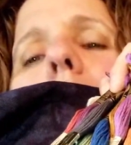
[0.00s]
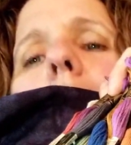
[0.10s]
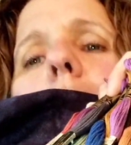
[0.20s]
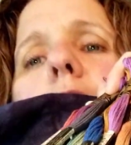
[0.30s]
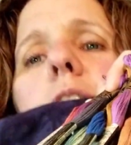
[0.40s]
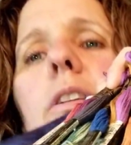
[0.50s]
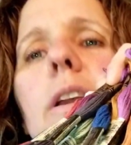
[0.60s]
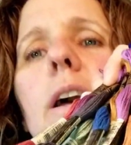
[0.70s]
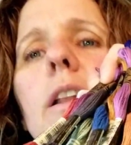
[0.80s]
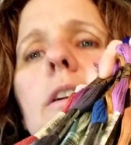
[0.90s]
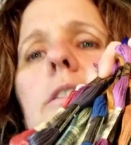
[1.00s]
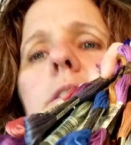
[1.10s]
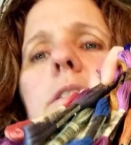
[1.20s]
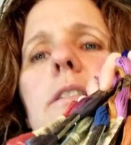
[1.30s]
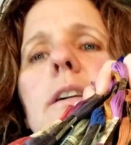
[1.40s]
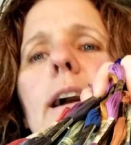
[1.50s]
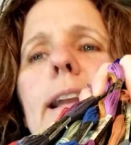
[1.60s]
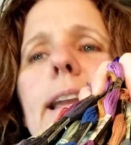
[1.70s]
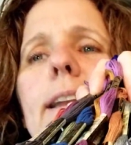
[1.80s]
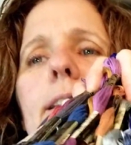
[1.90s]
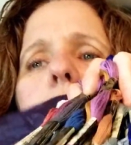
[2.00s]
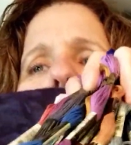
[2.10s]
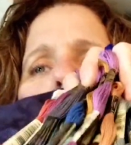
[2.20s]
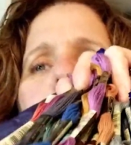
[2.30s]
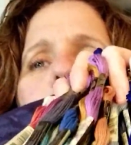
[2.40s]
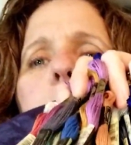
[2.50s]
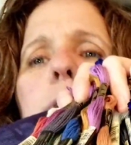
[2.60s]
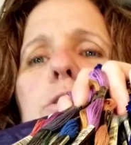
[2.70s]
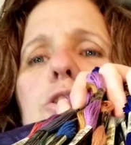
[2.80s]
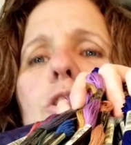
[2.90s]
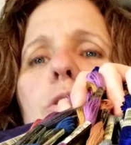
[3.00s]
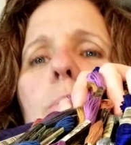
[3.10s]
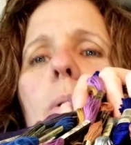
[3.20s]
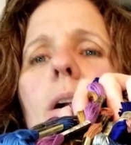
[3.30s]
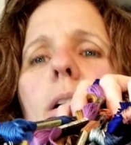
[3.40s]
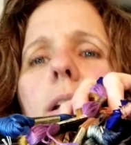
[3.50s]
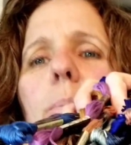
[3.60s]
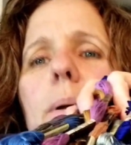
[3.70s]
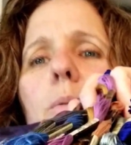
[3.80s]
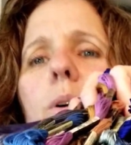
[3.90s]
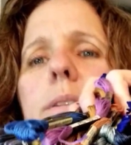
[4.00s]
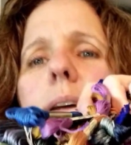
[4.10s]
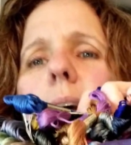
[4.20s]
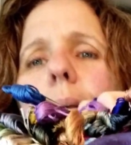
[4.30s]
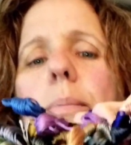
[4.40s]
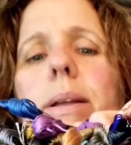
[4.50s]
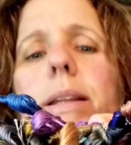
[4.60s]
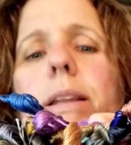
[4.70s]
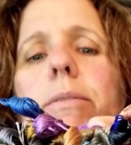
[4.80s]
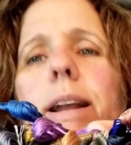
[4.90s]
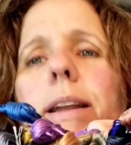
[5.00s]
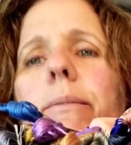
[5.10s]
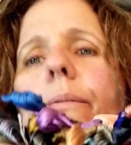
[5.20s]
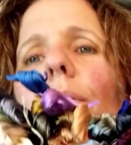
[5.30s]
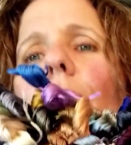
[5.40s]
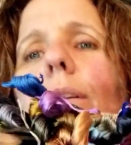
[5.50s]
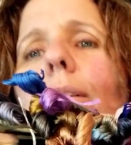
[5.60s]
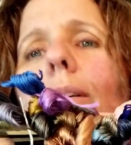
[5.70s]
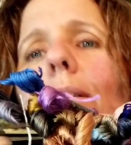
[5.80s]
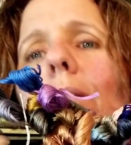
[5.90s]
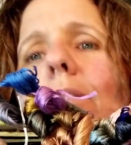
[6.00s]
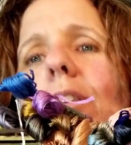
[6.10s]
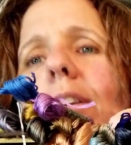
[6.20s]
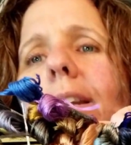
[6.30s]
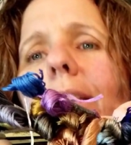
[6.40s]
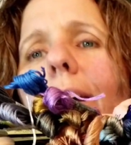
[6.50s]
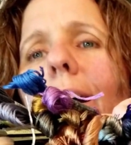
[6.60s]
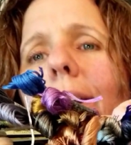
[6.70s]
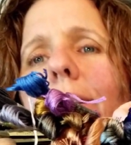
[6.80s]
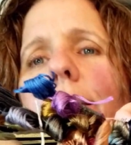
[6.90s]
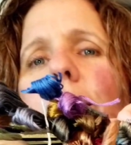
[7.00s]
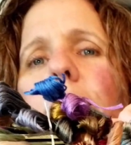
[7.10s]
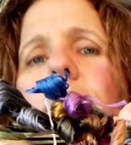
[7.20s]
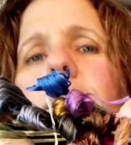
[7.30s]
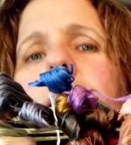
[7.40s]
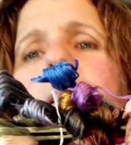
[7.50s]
Those are the colors. I can't seem to show them all up at one time, but anyway, you get the idea.